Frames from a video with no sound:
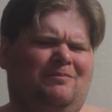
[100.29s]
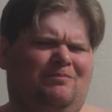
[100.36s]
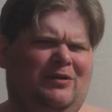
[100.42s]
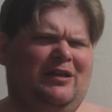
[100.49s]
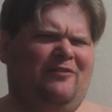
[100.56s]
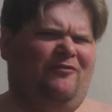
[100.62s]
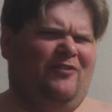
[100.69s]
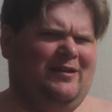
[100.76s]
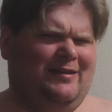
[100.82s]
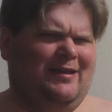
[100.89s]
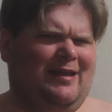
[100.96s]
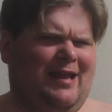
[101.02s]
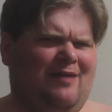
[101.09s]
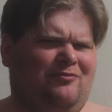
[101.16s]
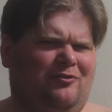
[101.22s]
But if I
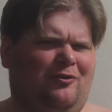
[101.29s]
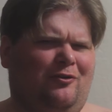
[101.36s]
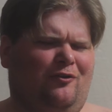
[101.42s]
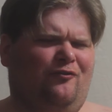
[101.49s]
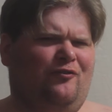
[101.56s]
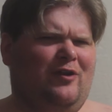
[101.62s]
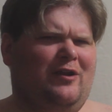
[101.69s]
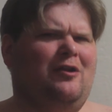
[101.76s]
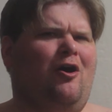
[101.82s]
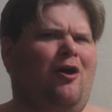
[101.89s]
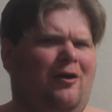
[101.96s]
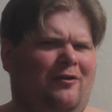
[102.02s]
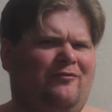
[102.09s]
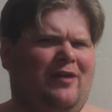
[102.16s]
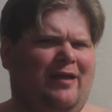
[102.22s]
did have a girlfriend
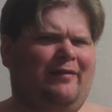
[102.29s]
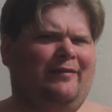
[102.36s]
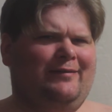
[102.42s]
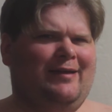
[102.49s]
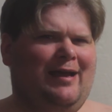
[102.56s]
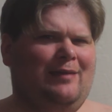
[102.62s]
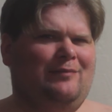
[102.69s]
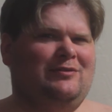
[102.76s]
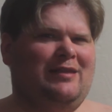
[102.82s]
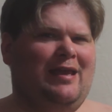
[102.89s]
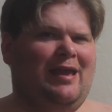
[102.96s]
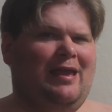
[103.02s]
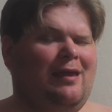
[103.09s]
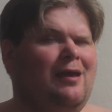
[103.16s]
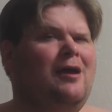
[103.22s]
on Valentine's
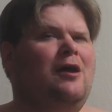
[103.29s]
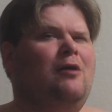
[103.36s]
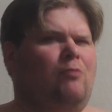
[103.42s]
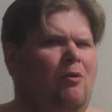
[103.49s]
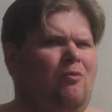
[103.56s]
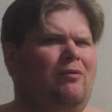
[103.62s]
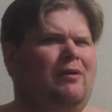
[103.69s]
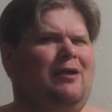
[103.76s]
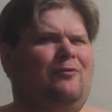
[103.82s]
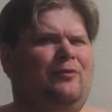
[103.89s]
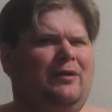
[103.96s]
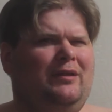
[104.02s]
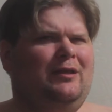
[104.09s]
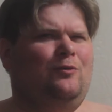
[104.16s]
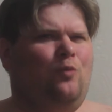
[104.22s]
Day, what would I
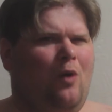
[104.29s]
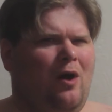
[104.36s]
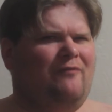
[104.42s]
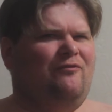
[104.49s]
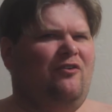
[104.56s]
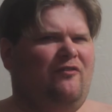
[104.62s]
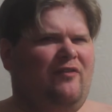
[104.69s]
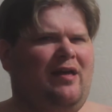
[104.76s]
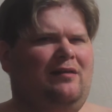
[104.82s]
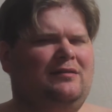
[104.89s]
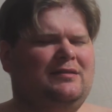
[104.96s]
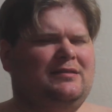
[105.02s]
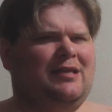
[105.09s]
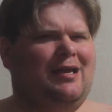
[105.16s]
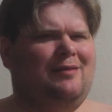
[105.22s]
really want for
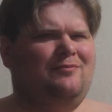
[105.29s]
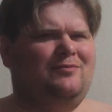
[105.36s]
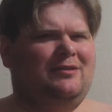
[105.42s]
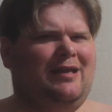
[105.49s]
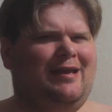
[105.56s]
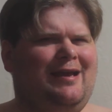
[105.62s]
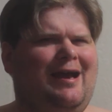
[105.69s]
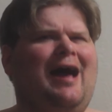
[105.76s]
Valentine's Day?